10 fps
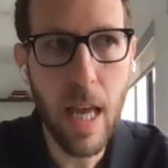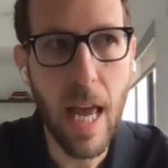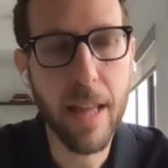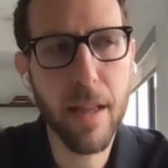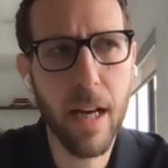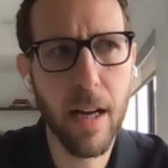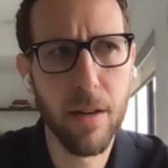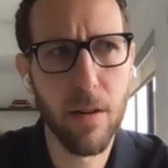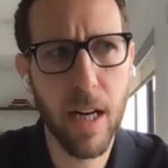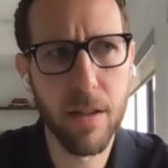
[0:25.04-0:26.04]
And then
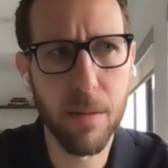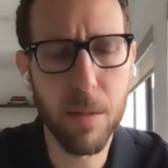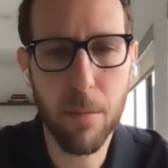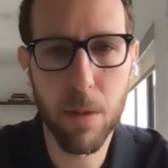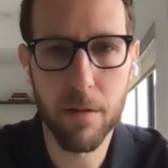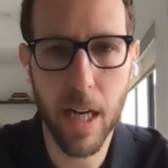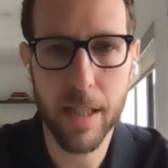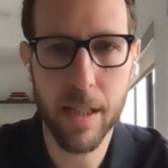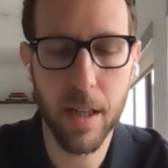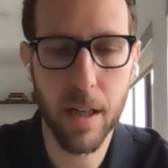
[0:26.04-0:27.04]
around September of
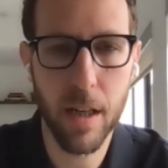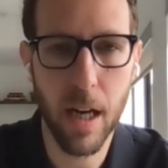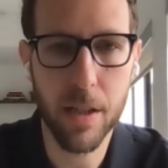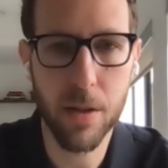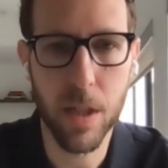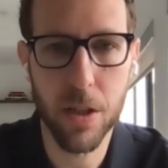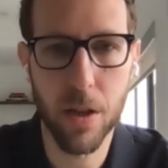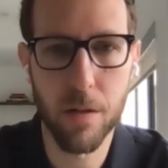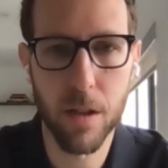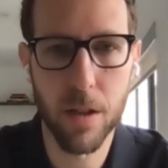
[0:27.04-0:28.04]
last year, I switched
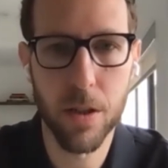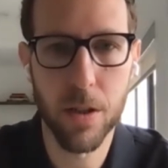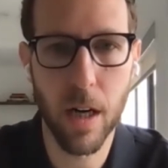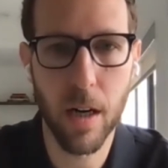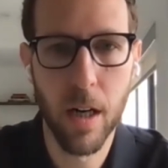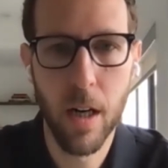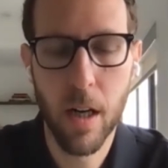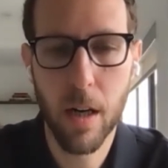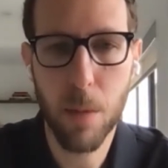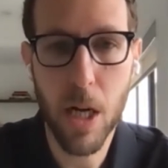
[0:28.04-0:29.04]
over to our
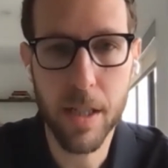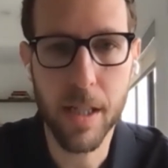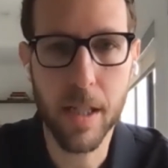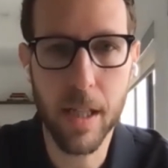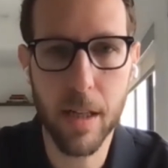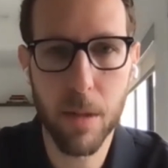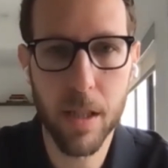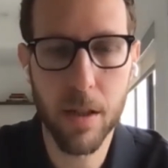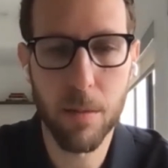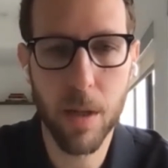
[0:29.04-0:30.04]
policy team. And
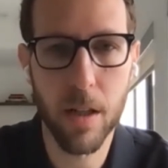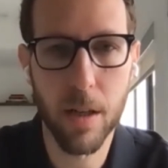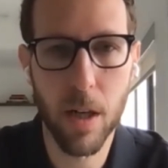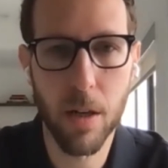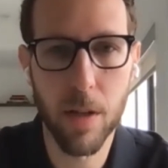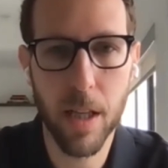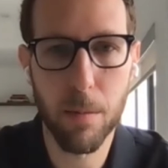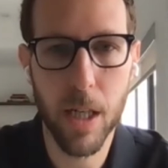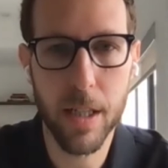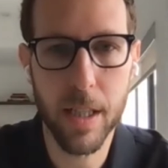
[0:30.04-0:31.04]
so I'm currently working with our
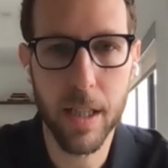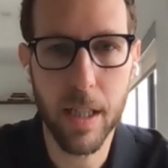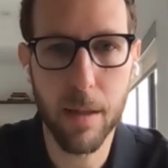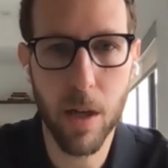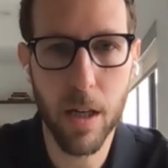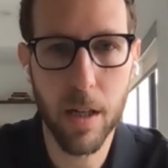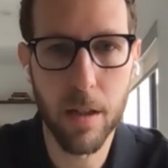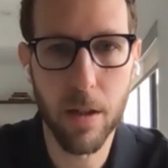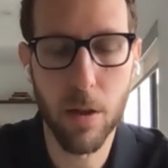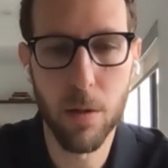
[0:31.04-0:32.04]
policy team on
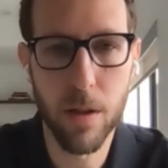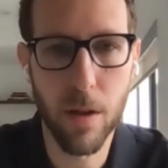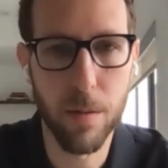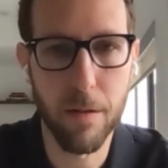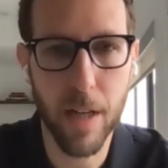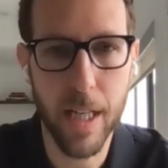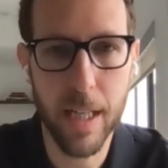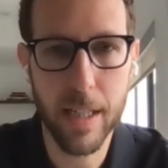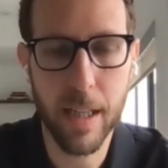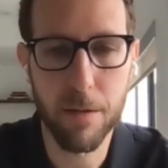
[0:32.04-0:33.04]
global open
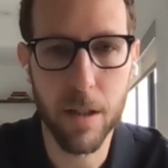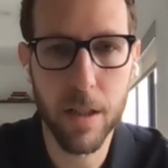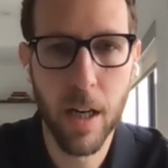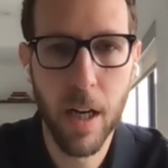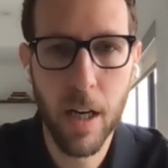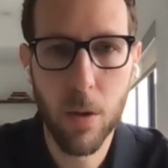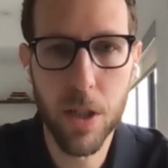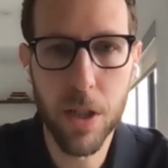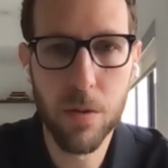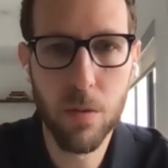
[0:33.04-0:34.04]
finance efforts,
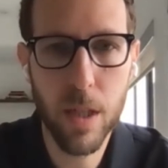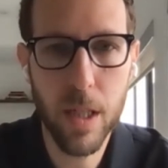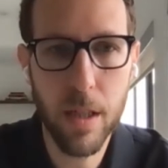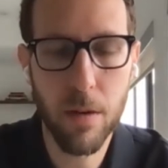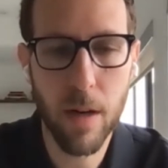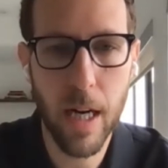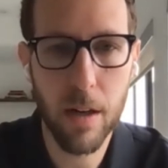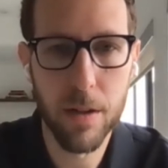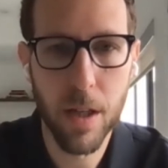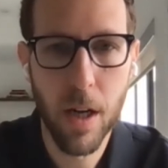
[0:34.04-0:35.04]
which is really
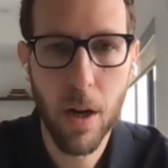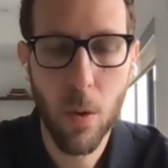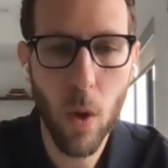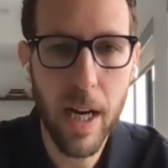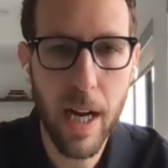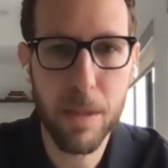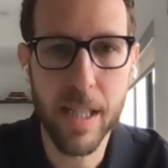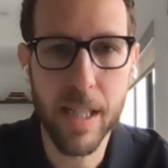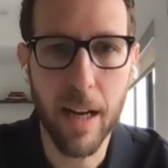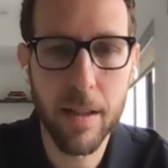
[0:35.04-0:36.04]
around what
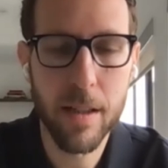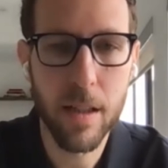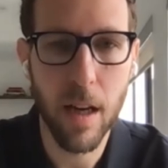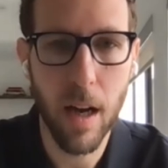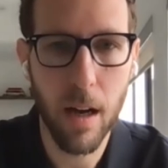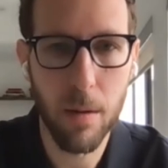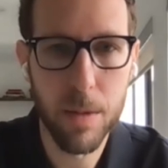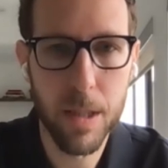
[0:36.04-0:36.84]
happens next. I